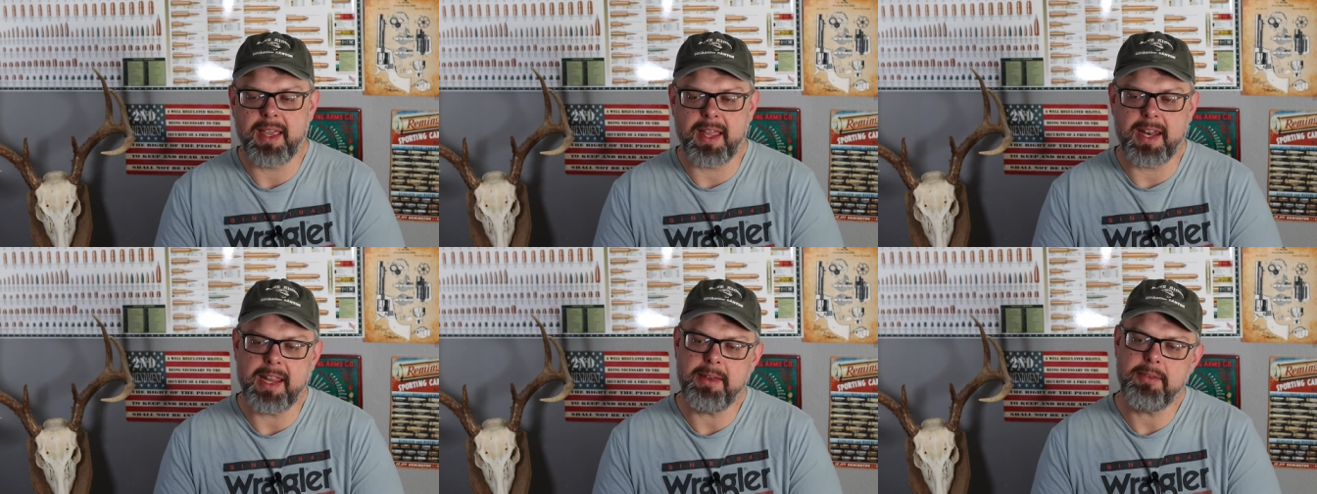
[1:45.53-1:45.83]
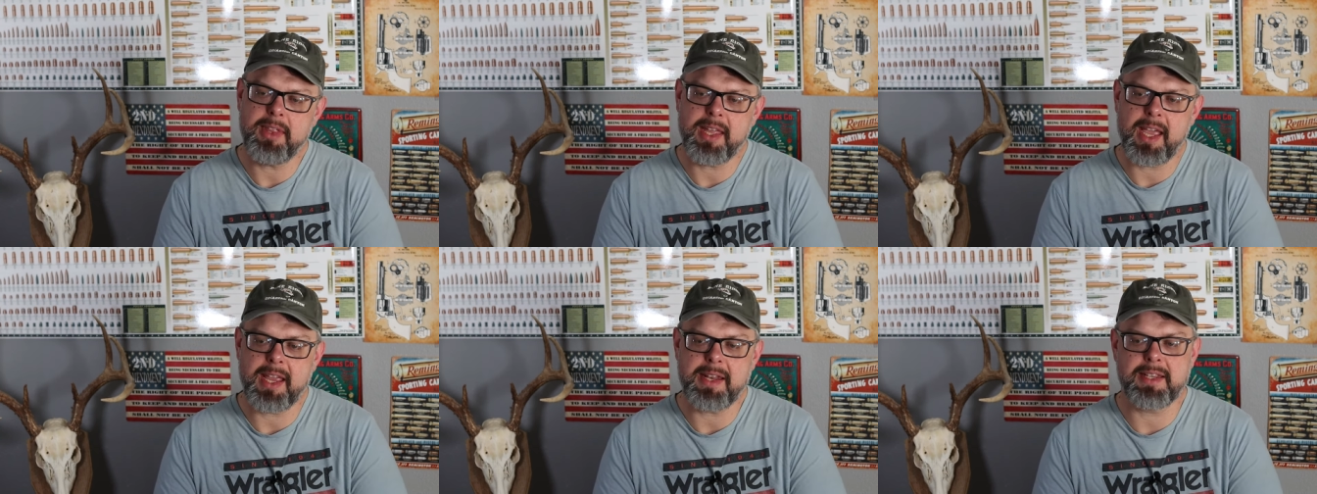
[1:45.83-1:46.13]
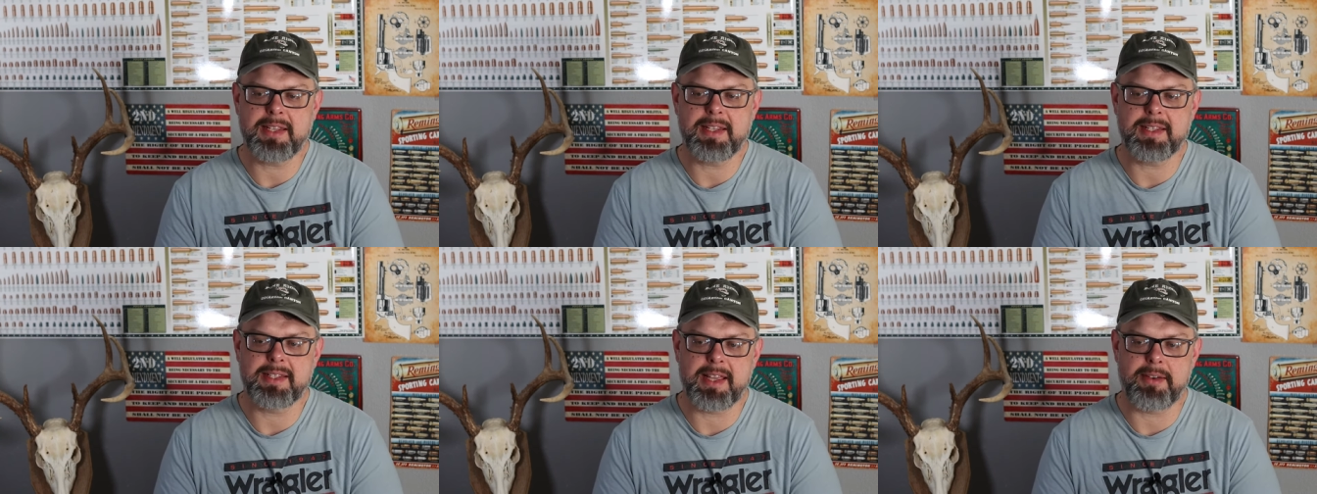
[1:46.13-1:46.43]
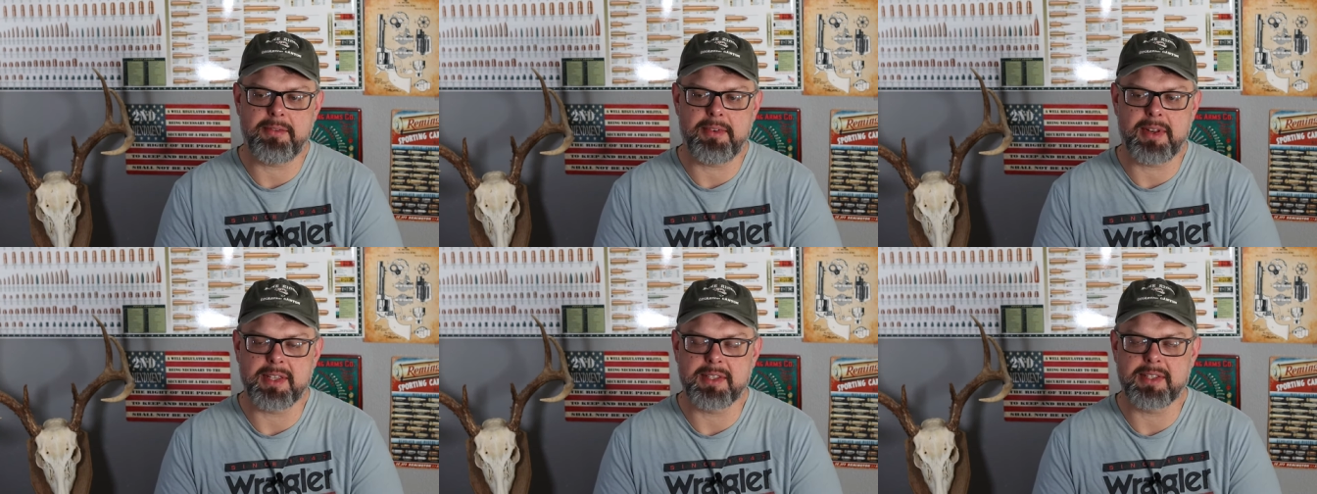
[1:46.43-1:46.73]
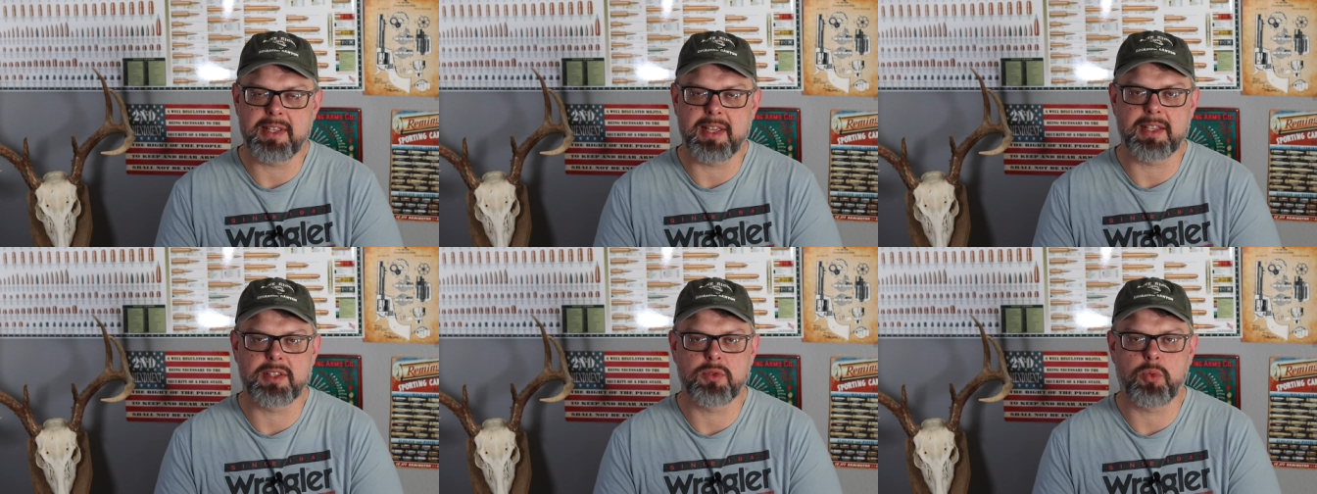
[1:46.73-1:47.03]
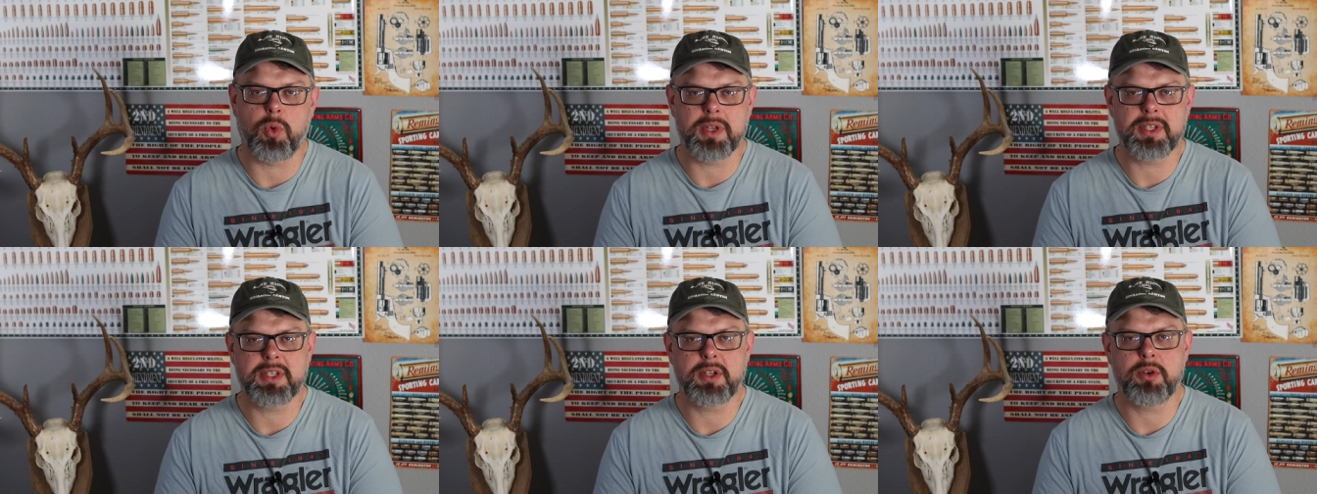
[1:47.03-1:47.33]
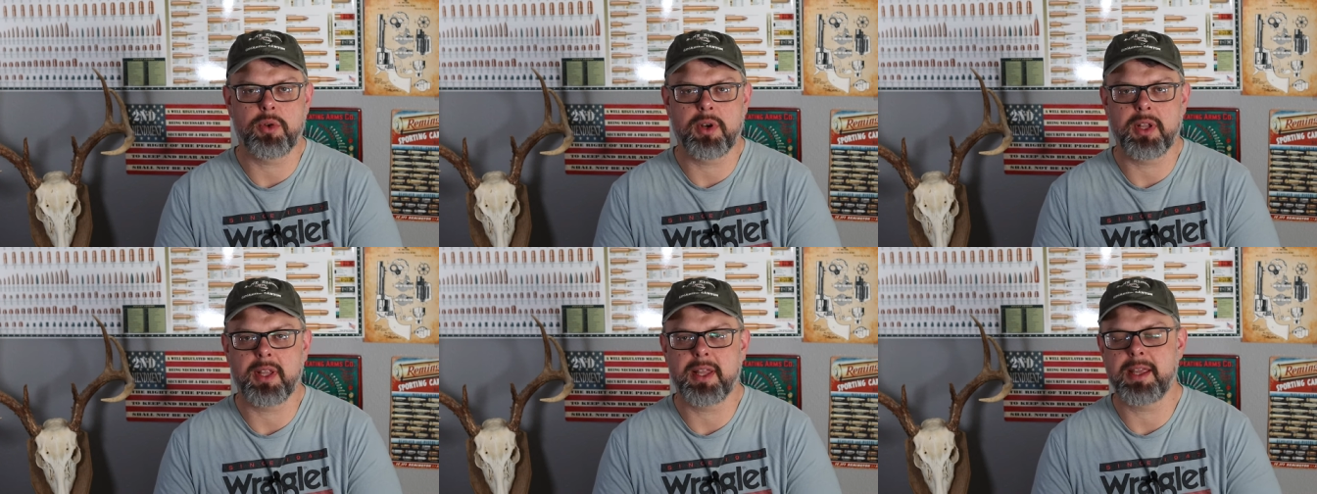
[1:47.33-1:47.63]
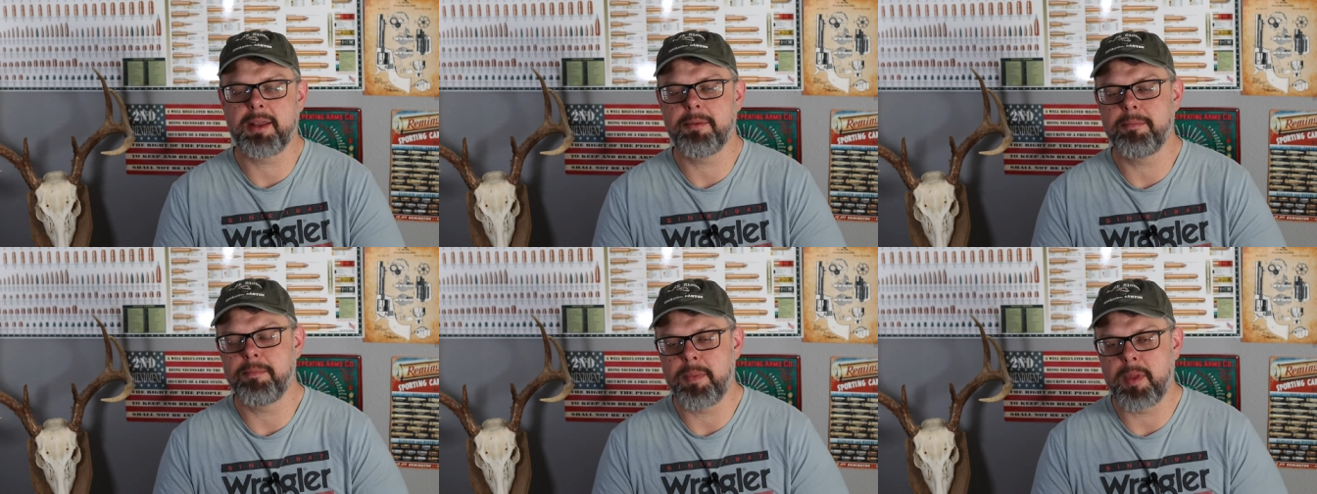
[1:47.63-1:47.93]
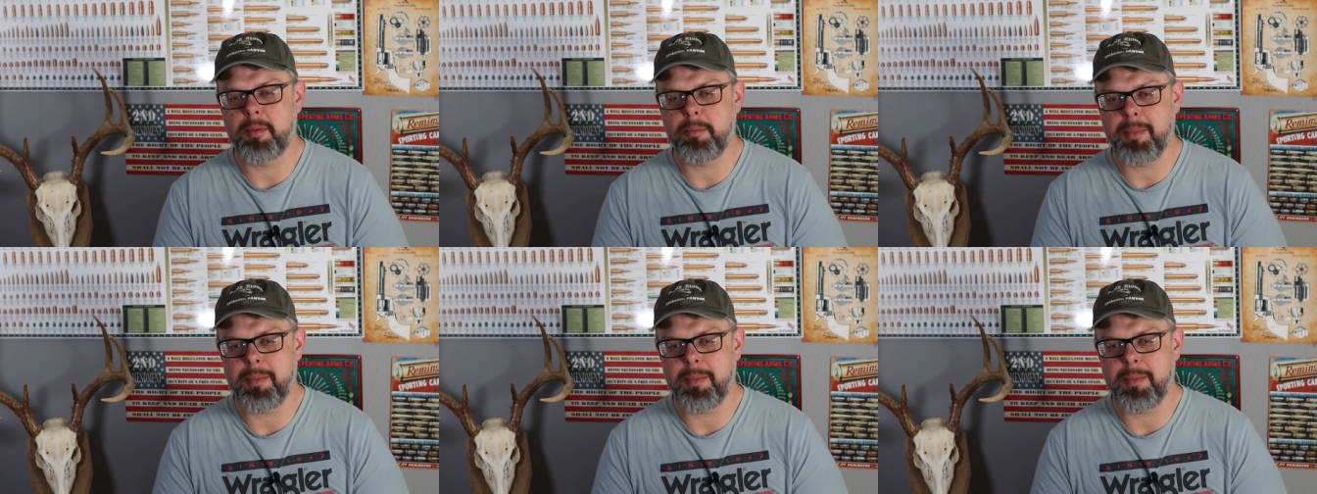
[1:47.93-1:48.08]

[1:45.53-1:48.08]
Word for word: and even the 1876 wasn't really